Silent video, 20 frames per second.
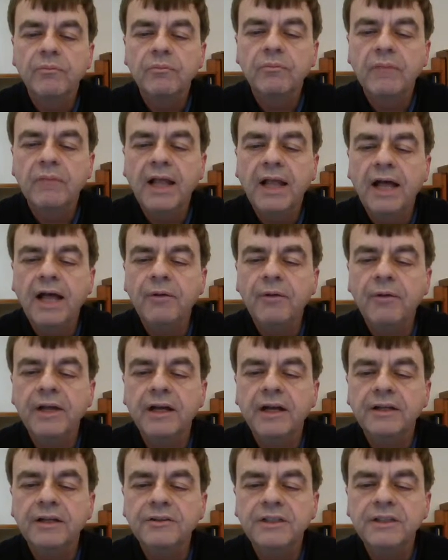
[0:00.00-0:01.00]
there we are,
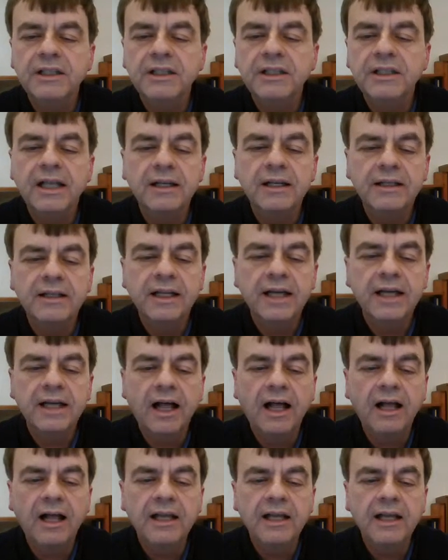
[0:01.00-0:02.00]
you see that, that
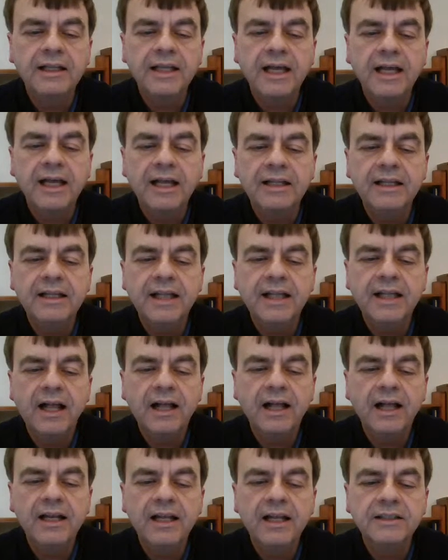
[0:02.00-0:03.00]
eye there, the
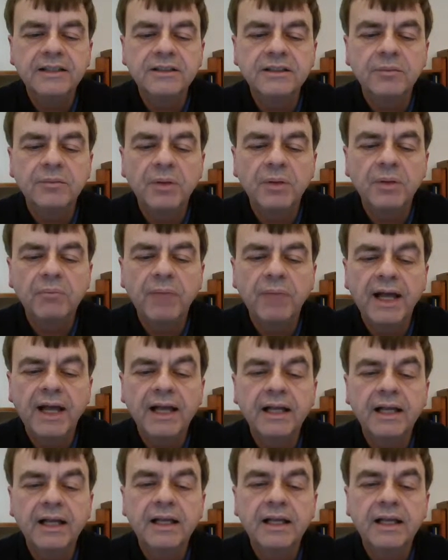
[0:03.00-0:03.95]
highlights coming back.